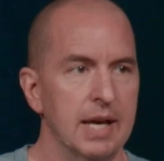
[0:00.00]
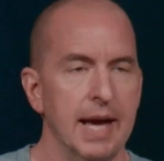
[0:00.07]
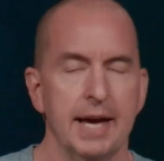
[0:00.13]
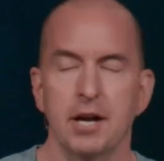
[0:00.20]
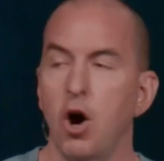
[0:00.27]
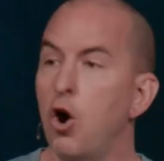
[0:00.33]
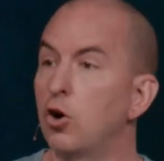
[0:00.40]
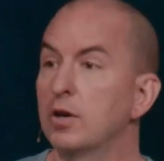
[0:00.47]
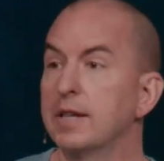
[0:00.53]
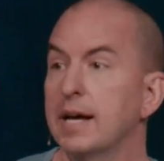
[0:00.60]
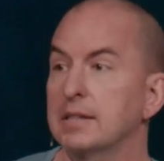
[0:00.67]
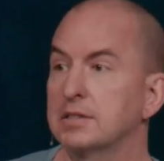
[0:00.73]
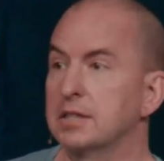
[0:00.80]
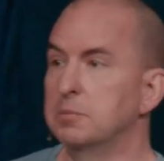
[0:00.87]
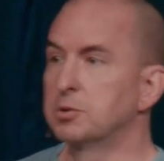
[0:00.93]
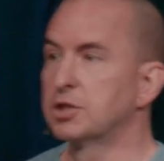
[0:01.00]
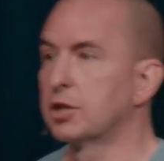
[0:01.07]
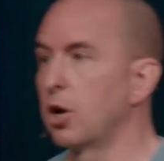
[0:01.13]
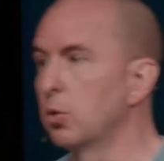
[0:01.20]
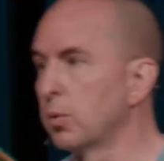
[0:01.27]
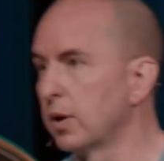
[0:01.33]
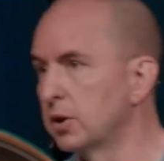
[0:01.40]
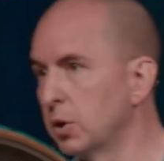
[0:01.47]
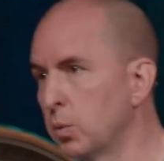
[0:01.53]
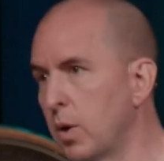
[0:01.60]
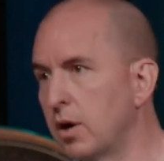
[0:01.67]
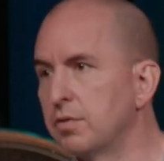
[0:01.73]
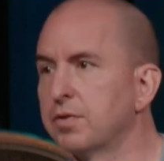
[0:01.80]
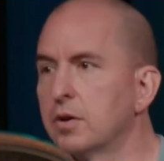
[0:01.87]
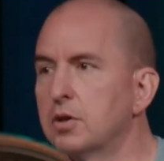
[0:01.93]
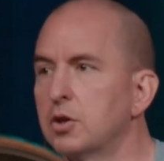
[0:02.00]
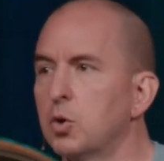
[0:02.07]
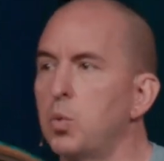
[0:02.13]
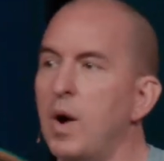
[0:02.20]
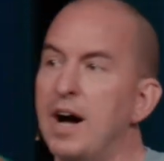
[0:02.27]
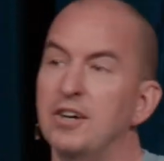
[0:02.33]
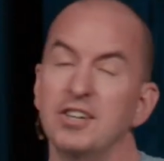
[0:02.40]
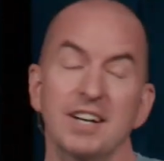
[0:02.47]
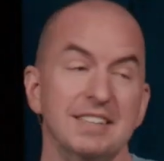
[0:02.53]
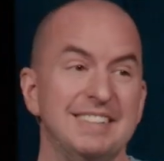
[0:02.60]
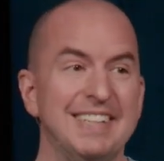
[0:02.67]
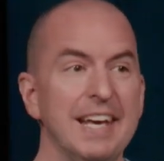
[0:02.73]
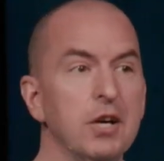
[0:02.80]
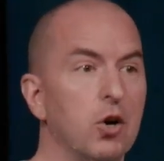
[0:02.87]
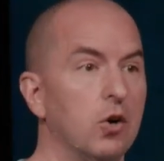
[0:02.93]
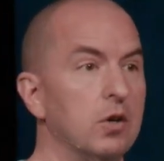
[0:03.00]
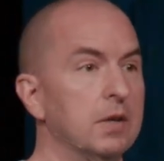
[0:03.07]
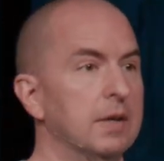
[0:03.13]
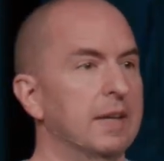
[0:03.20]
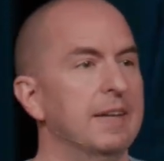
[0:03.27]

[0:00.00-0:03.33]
And all of that seems to go really well for a little while until